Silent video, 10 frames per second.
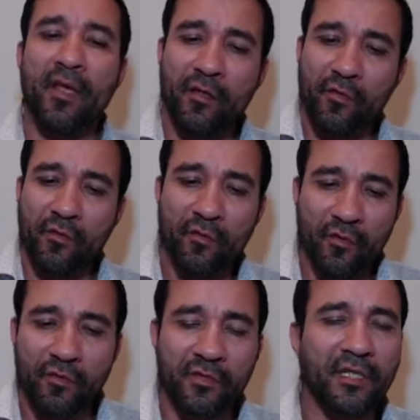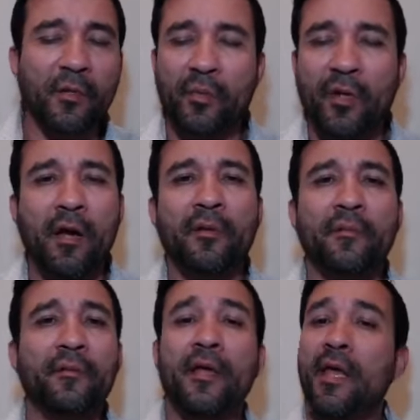You you see a
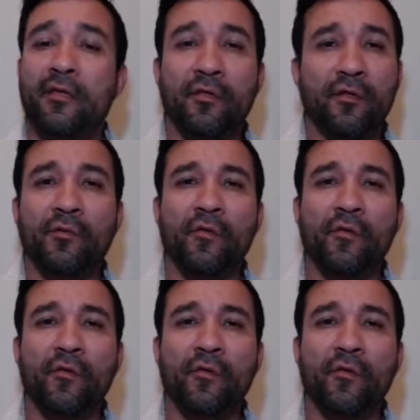problem and you don't